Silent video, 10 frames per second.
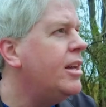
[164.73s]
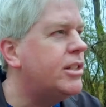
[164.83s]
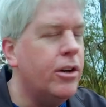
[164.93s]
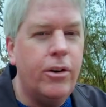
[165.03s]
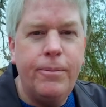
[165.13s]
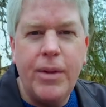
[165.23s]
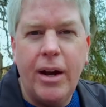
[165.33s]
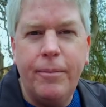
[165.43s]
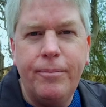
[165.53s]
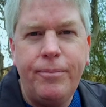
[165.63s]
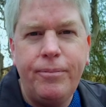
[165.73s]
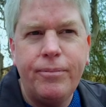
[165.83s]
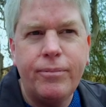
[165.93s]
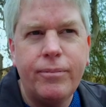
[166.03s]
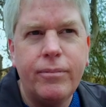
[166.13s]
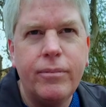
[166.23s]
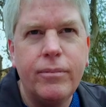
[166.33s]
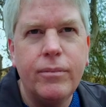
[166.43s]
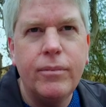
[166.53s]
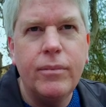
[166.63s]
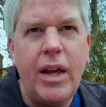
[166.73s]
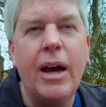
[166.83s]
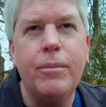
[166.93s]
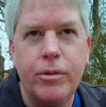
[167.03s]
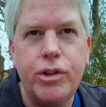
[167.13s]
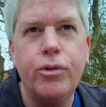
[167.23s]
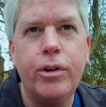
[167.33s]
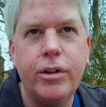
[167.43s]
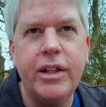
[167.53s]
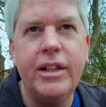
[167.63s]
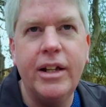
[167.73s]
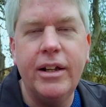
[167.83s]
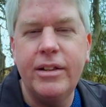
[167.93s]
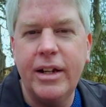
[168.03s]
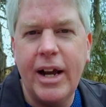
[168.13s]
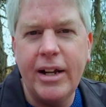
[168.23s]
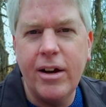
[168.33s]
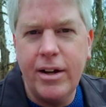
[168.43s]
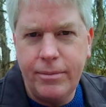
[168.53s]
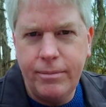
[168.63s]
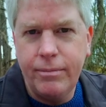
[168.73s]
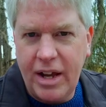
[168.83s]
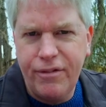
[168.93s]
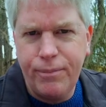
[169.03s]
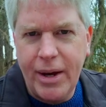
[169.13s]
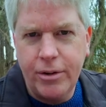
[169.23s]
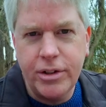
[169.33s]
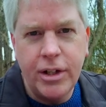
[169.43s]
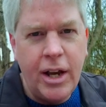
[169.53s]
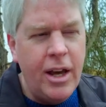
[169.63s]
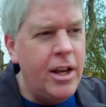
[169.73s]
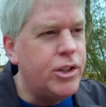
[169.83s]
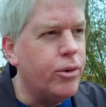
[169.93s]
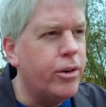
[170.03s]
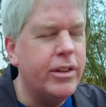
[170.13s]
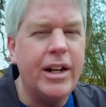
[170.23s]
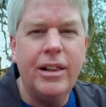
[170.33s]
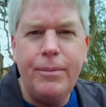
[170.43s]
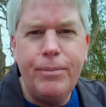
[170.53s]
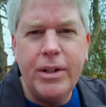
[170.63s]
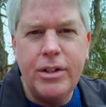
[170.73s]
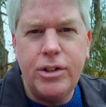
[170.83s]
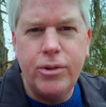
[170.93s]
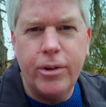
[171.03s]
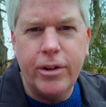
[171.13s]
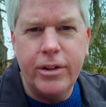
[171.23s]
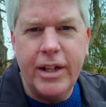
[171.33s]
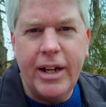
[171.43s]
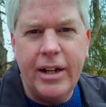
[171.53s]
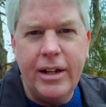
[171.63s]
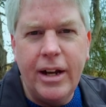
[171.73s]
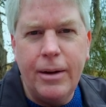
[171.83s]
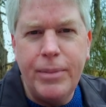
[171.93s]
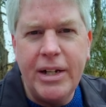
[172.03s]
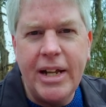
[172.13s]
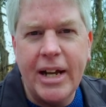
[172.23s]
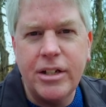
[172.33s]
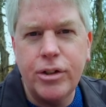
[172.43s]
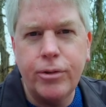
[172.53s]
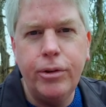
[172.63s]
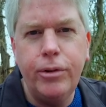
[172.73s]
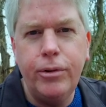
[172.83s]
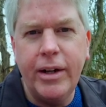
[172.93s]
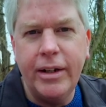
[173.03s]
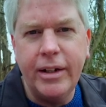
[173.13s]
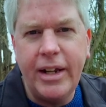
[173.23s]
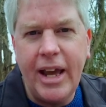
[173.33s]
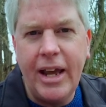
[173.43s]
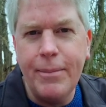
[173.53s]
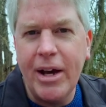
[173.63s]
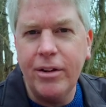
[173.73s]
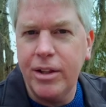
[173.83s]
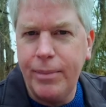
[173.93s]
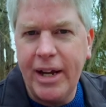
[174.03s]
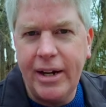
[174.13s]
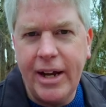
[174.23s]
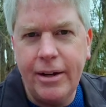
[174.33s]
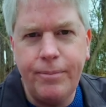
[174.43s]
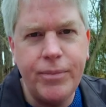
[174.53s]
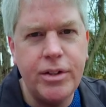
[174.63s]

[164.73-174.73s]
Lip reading: So it was shorter than the Nikon F mount, shorter than Olympus, shorter than Pentax screw and K mount, the bayonet.